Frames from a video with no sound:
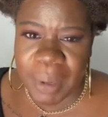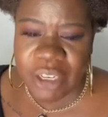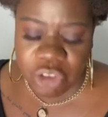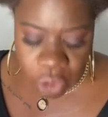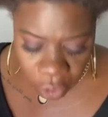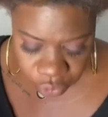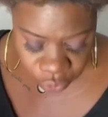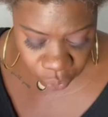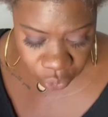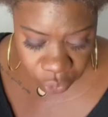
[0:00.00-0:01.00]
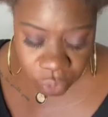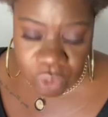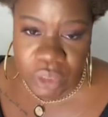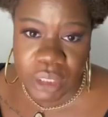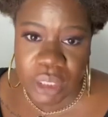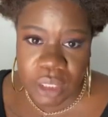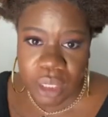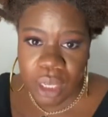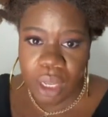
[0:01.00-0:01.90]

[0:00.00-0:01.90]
But she also used the